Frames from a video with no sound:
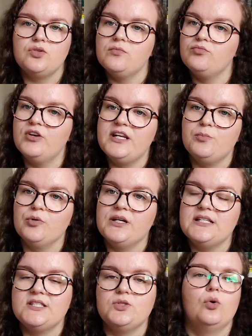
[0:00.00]
read
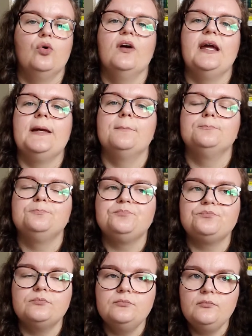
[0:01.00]
Bree's story,
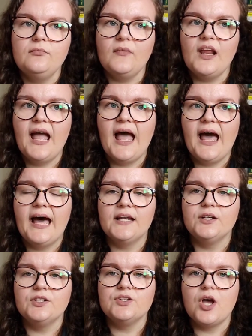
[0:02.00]

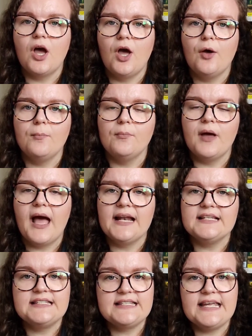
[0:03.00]
and
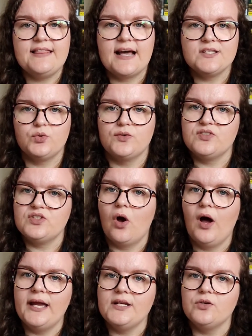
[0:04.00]
see that sort of
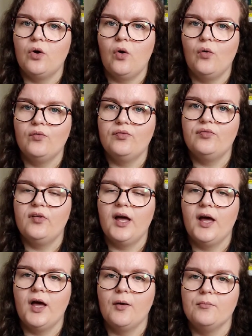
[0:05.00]
side of
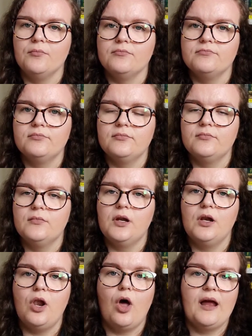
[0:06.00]

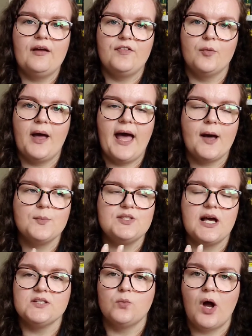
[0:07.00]
life that perhaps
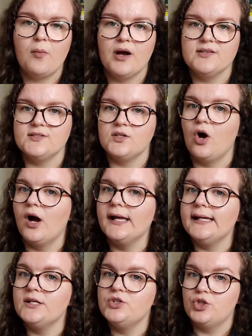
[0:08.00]
as a white person
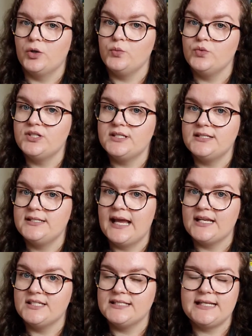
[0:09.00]
I don't
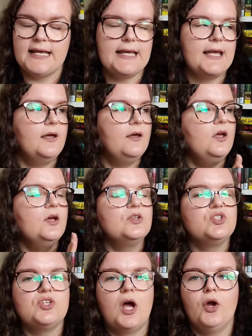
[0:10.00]
get to see.
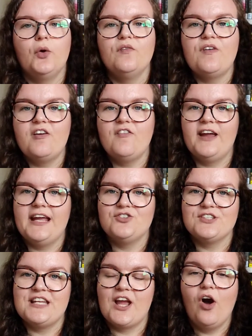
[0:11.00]
So very
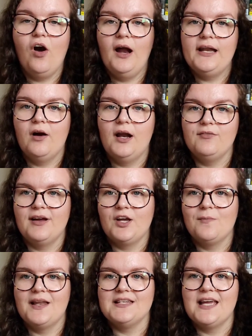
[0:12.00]
interesting. Highly
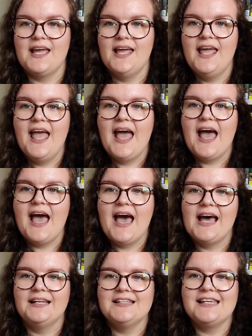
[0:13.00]
recommend it.
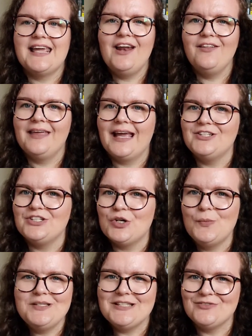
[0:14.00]
And again, I think Angie
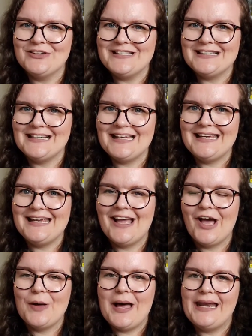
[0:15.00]
Thomas has recently
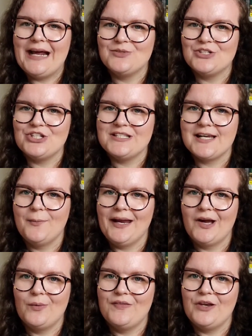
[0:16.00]
announced that she's coming
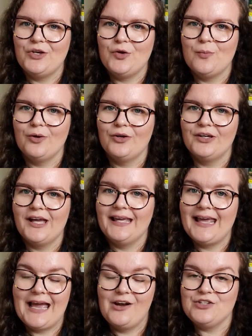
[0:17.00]
out with a new book.
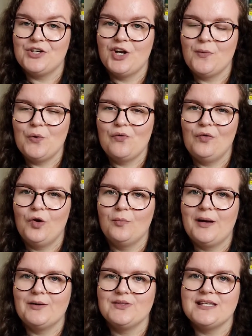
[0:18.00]
Again, I don't know an awful lot
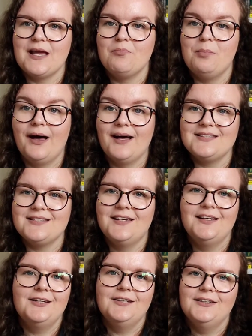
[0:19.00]
about it, but
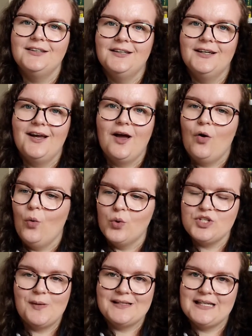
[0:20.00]

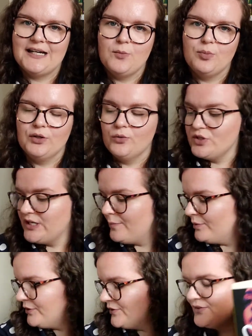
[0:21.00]
automatically pre-ordered it
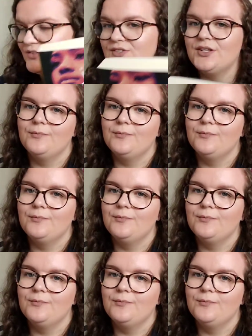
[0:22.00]
because,